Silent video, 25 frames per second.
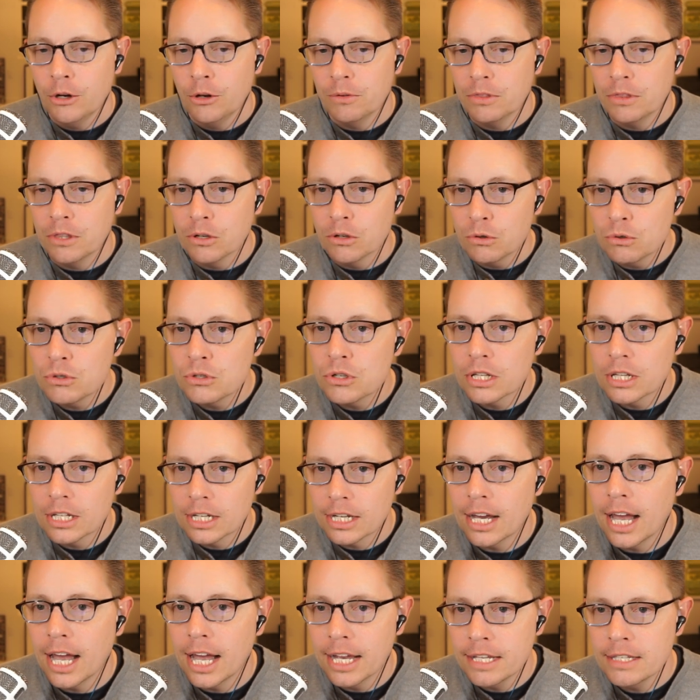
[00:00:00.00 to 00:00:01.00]
those are the
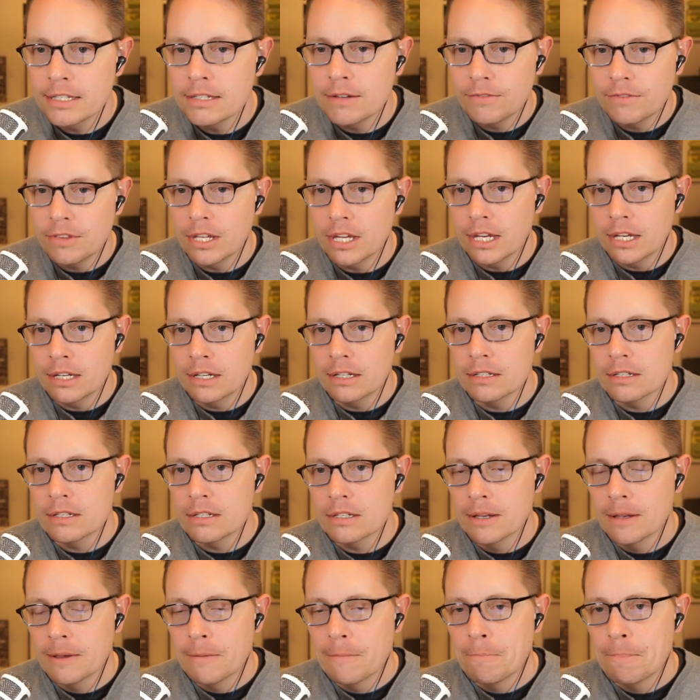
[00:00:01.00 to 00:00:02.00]
kinds of
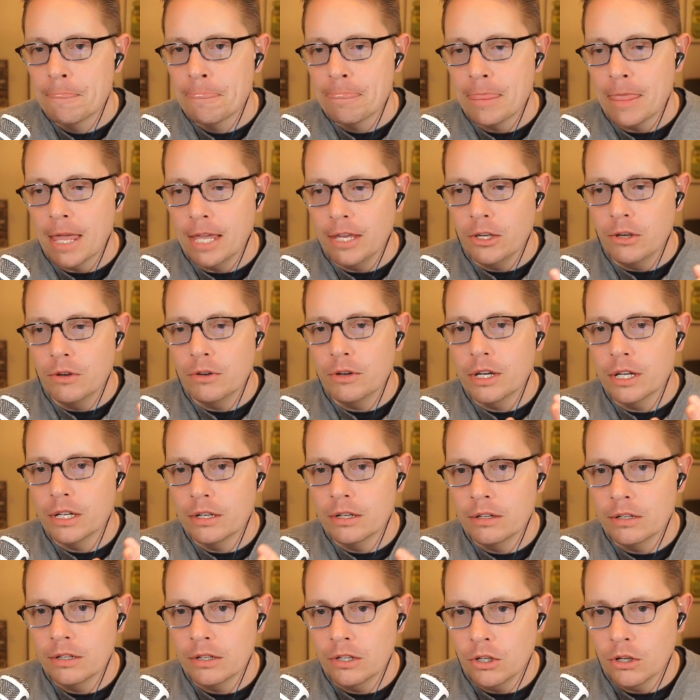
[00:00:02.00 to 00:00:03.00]
things that you
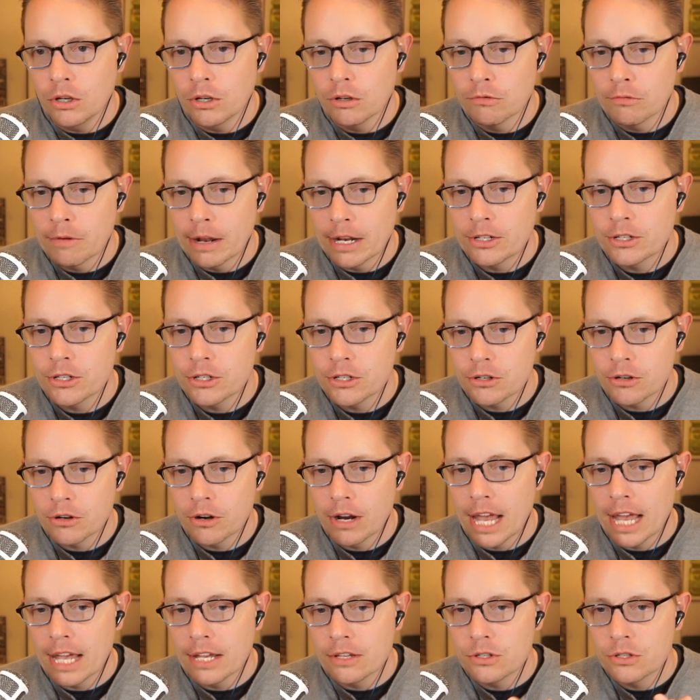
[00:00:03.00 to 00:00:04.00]
can register
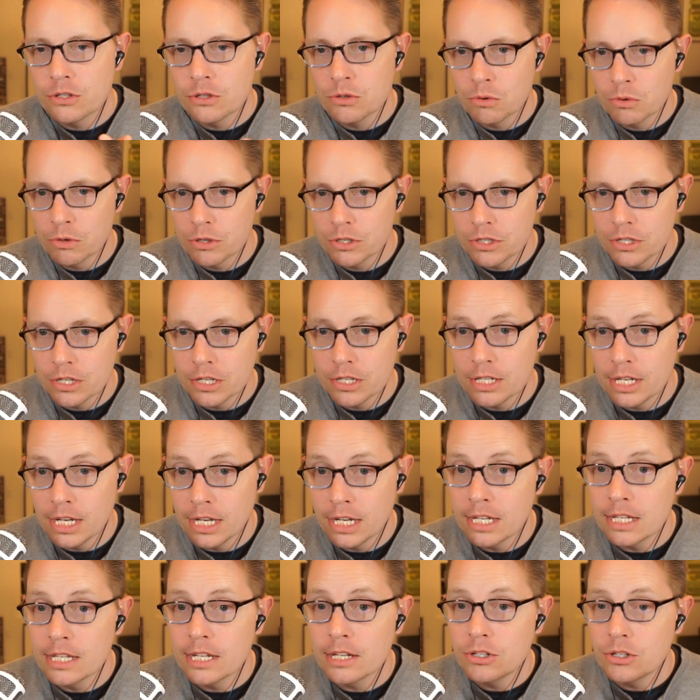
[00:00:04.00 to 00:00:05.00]
as sources
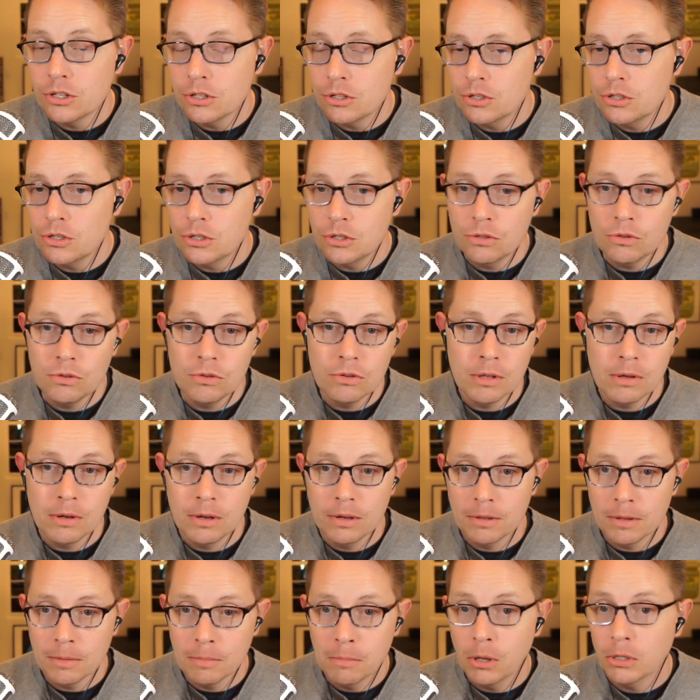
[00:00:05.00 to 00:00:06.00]
in addition to
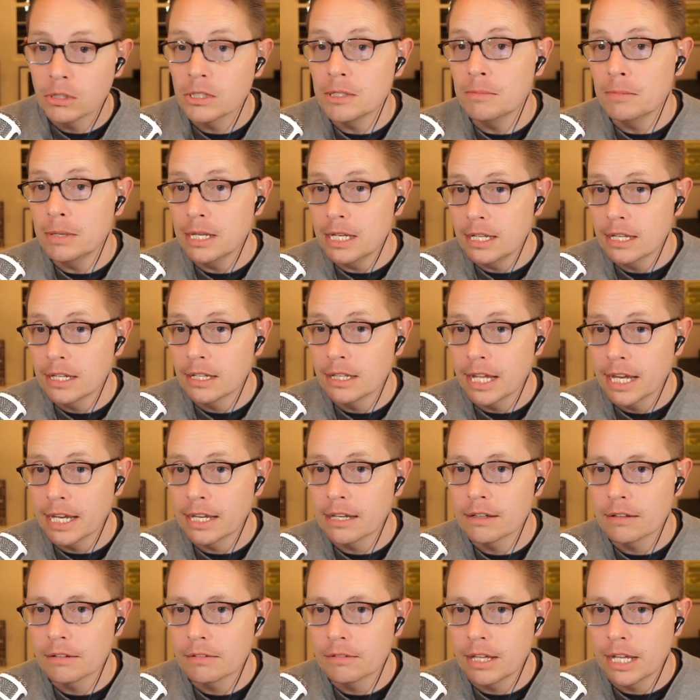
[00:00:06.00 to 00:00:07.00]
the multimedia,
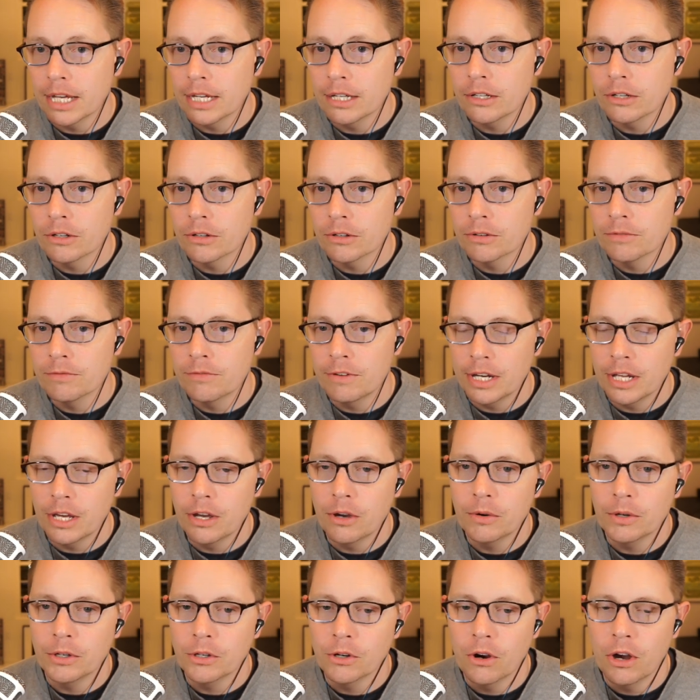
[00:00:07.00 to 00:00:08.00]
like your
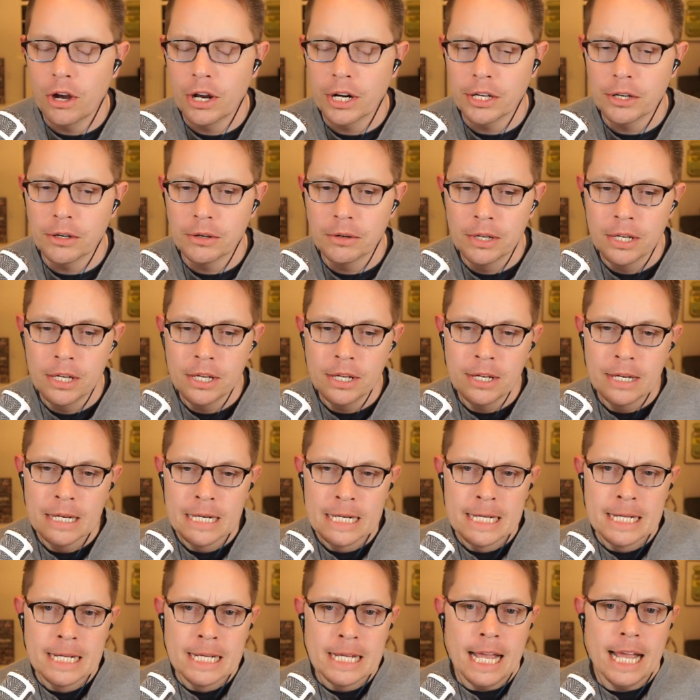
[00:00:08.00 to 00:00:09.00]
video and your audio.
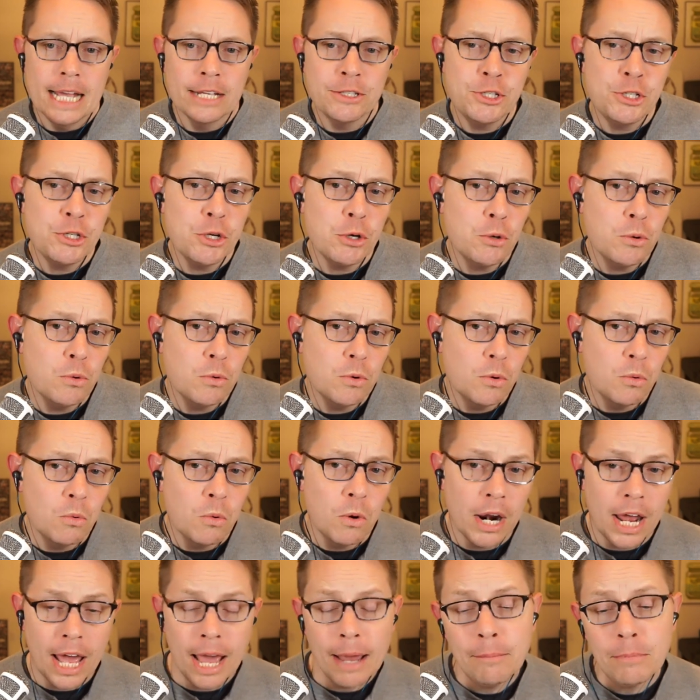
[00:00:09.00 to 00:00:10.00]
And so
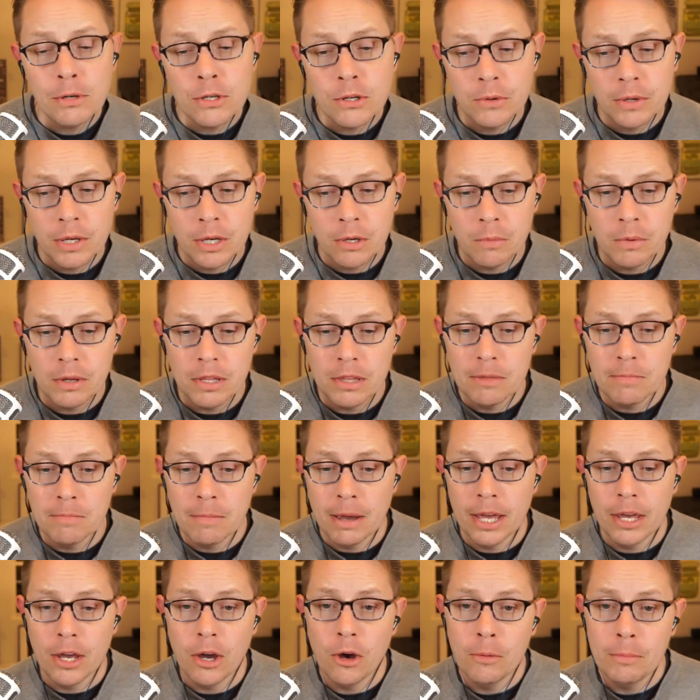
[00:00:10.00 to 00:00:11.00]
what I'm doing with
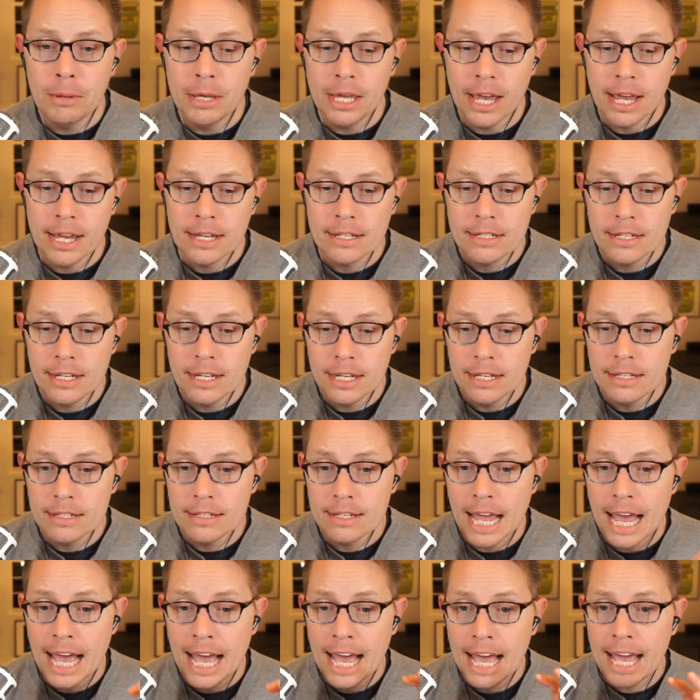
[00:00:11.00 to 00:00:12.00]
my OBS is
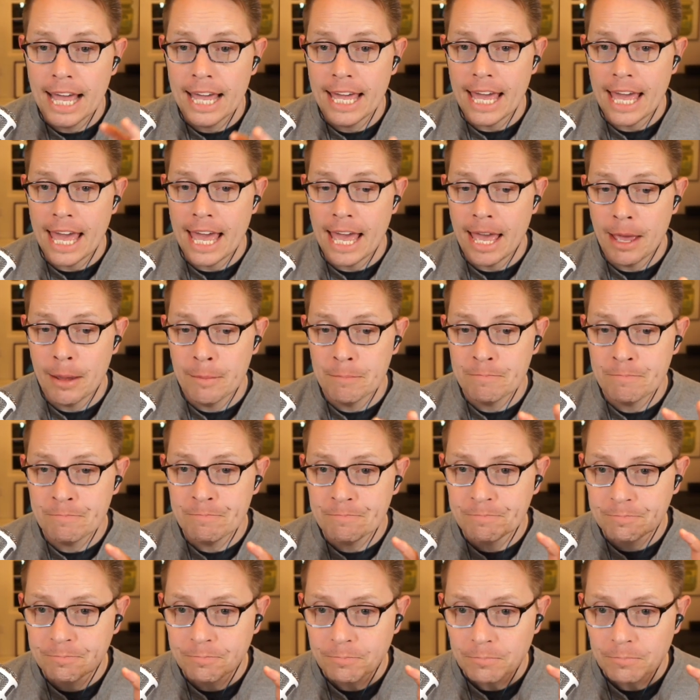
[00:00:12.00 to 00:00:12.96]
I am